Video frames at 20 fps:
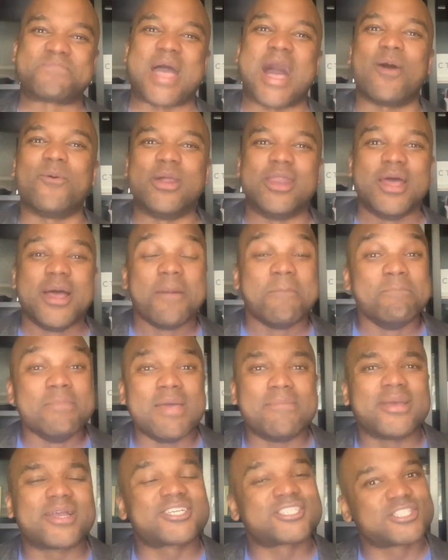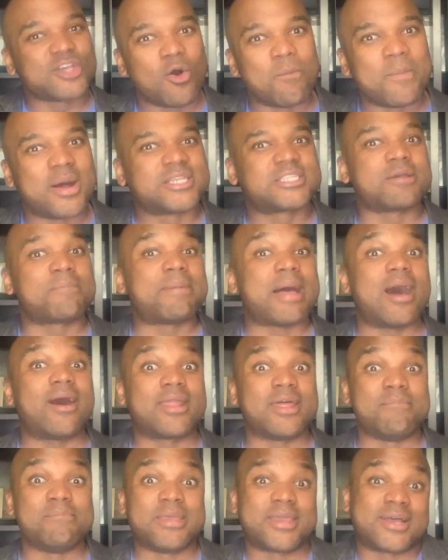I would mimic so much about
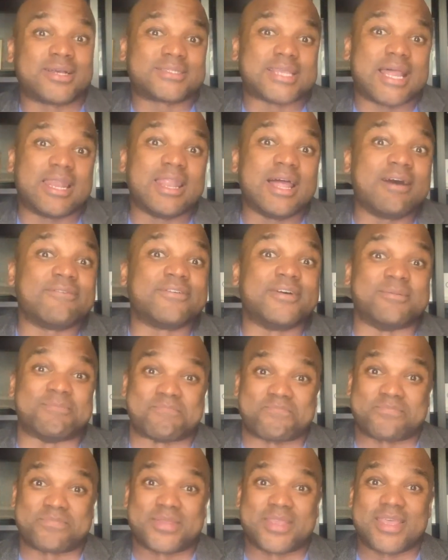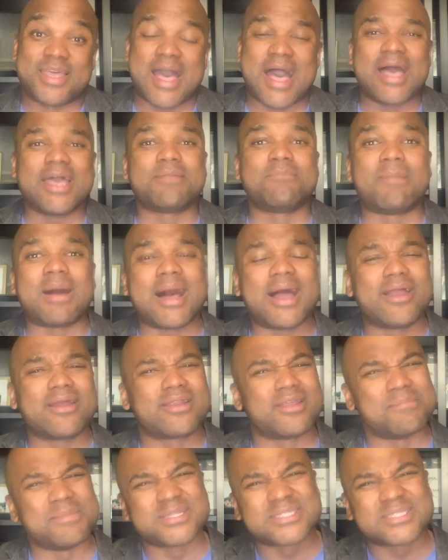him because I love him. I admired him.